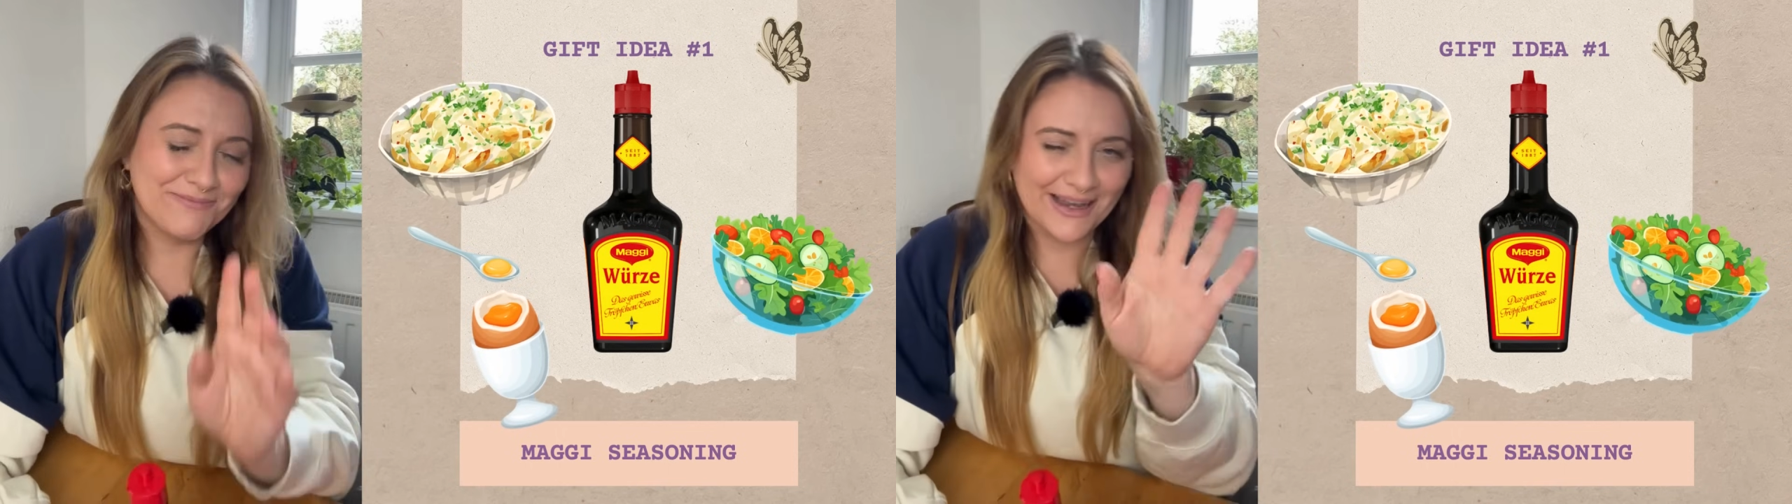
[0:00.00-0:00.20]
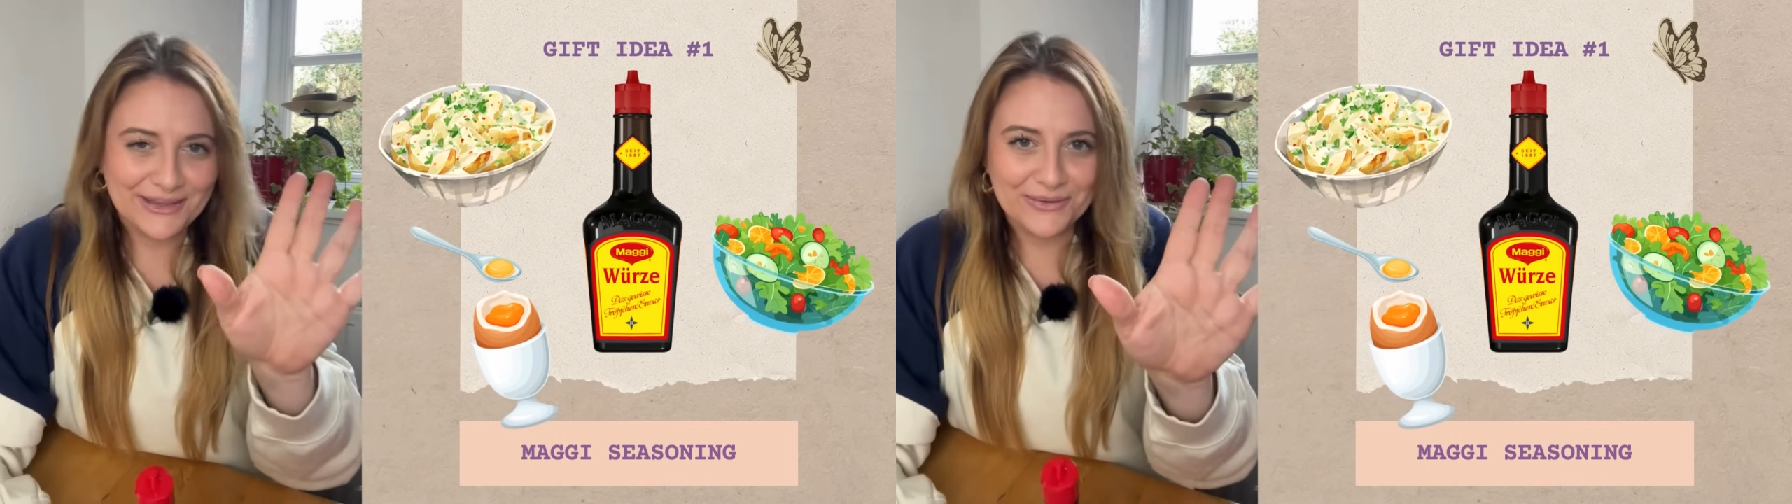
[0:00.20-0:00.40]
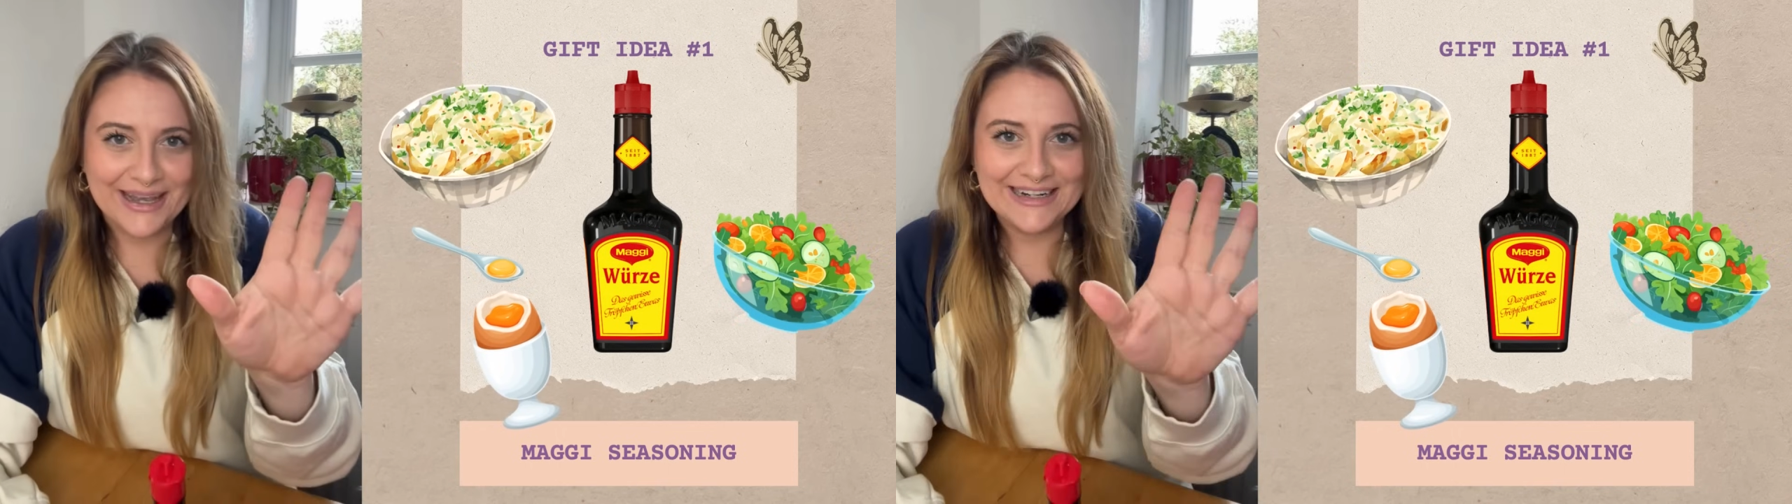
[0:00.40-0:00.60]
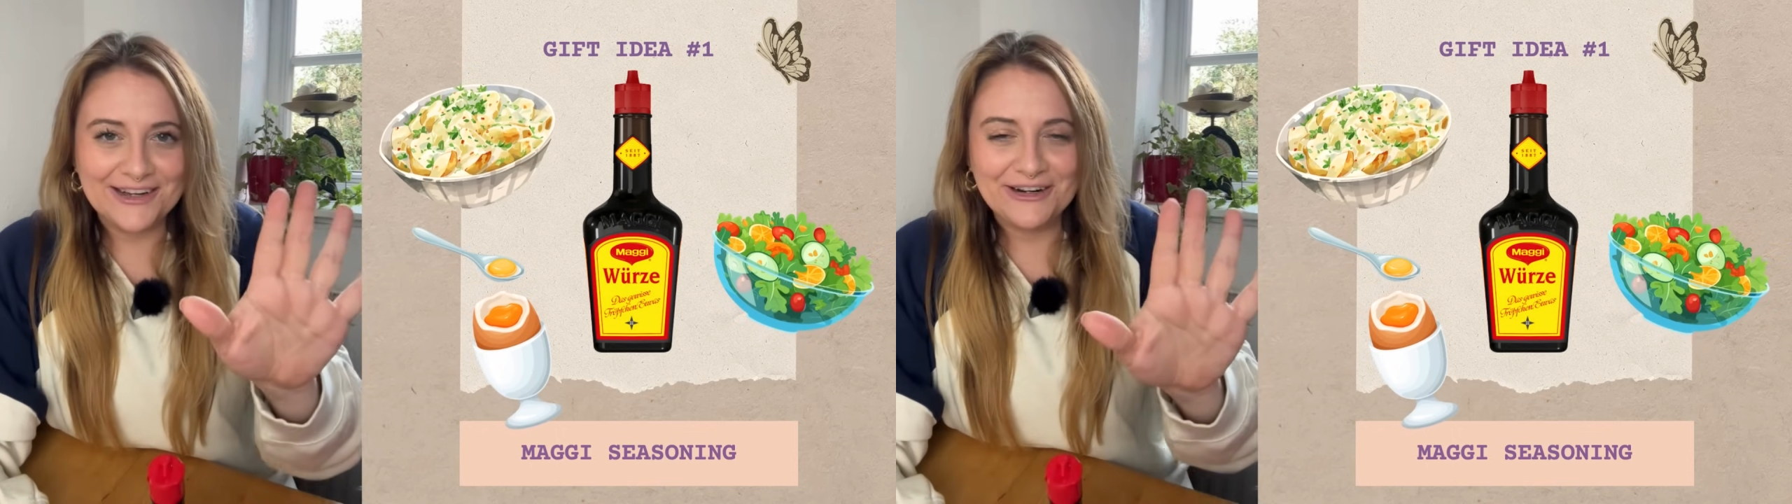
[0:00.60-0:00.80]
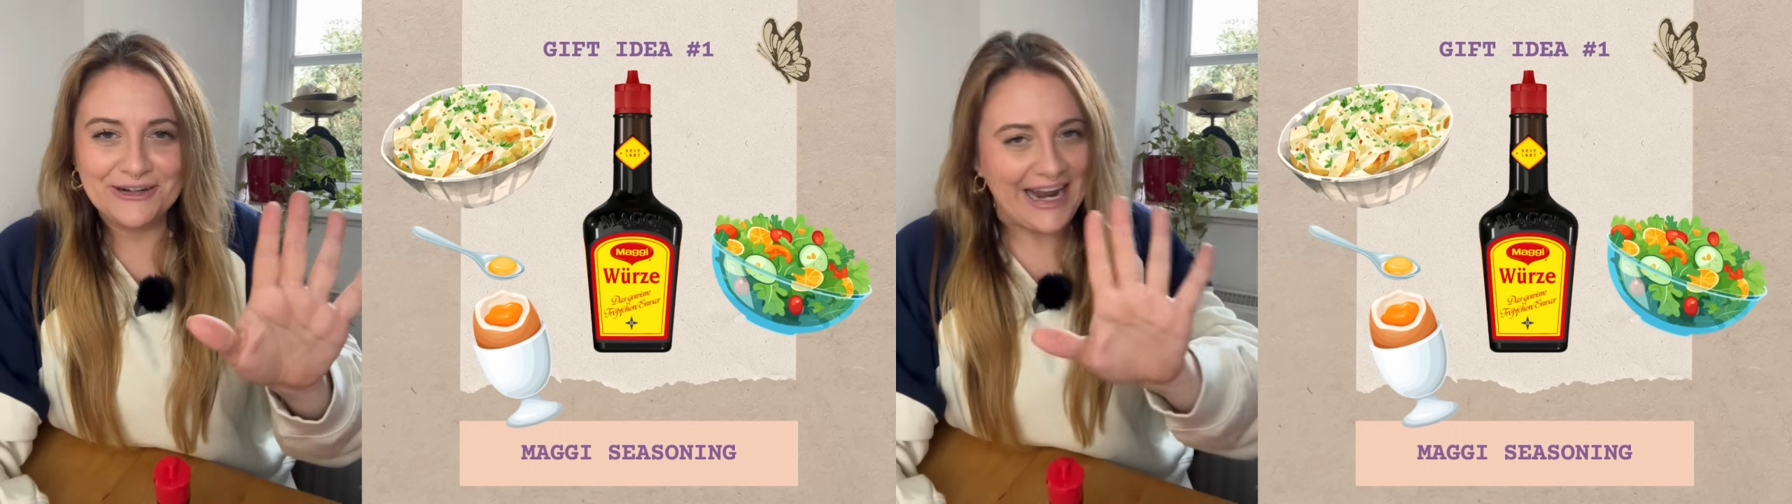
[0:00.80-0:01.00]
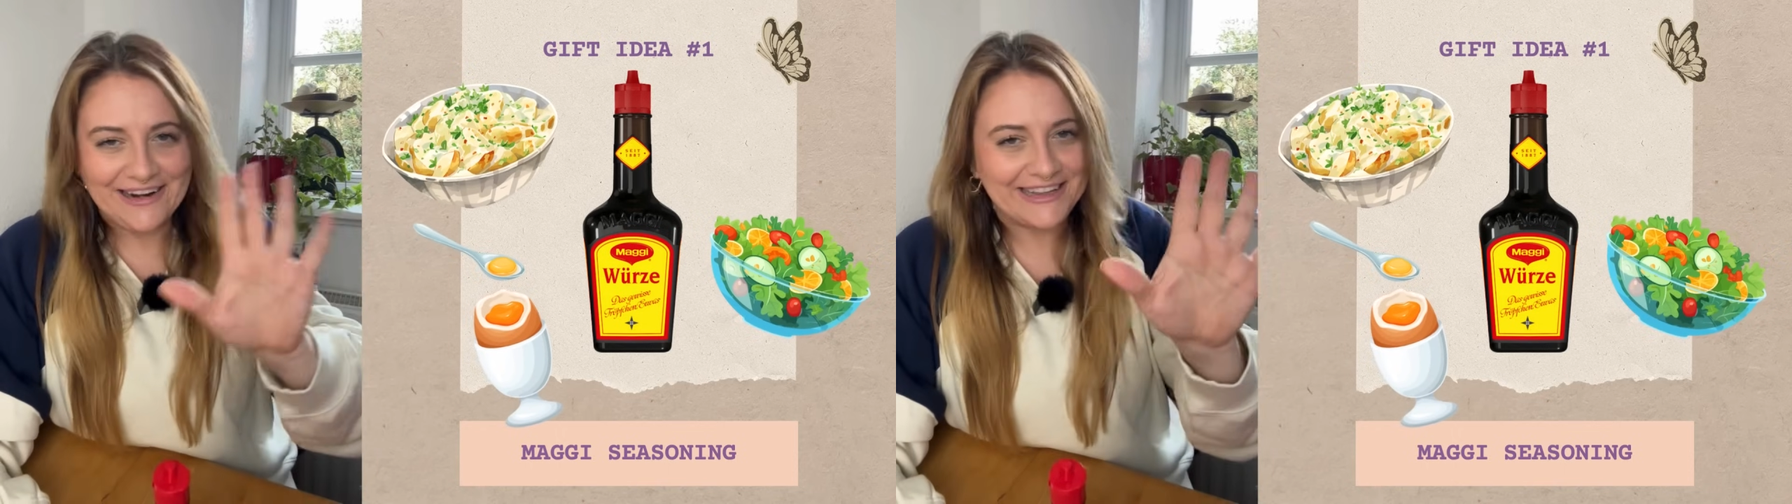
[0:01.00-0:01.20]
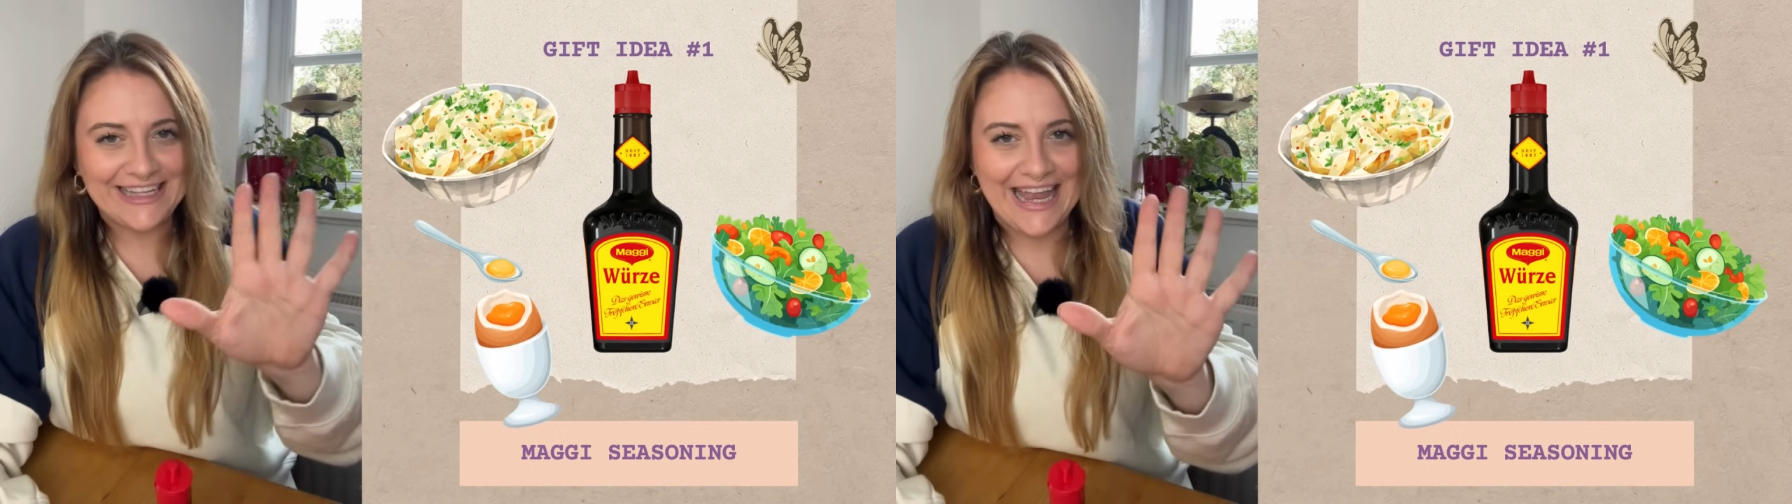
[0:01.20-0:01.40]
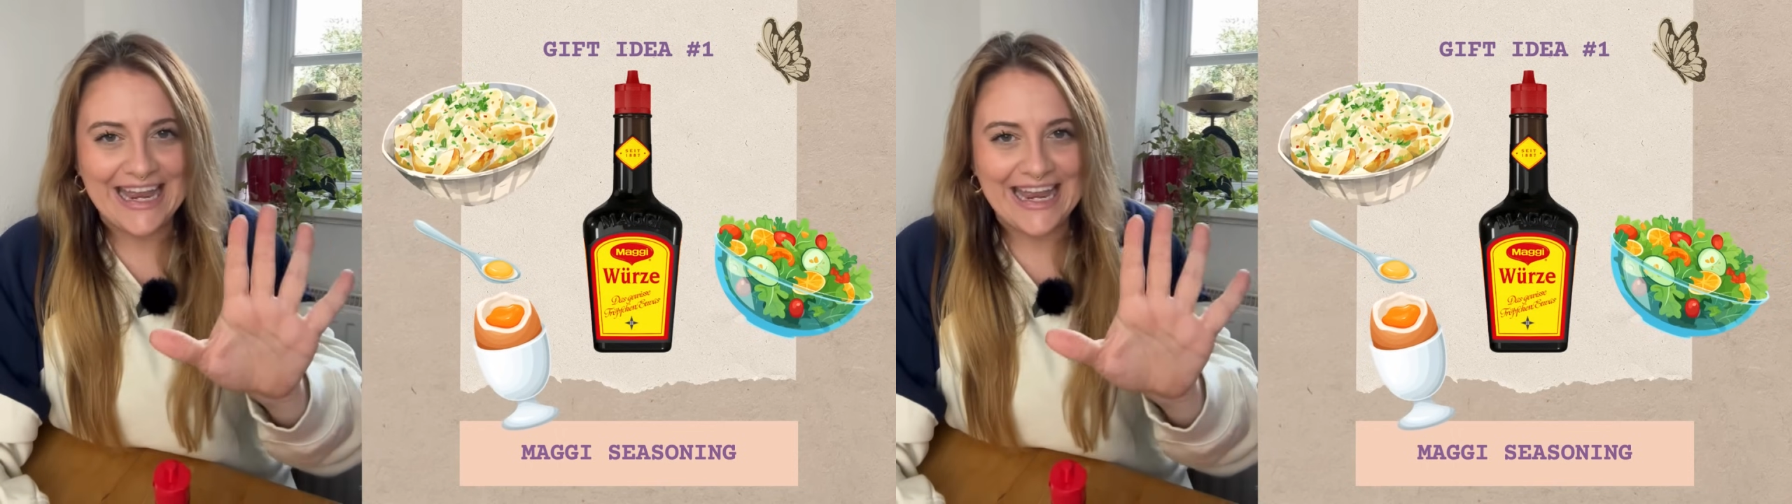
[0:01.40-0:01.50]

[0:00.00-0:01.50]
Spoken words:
By the way, I never really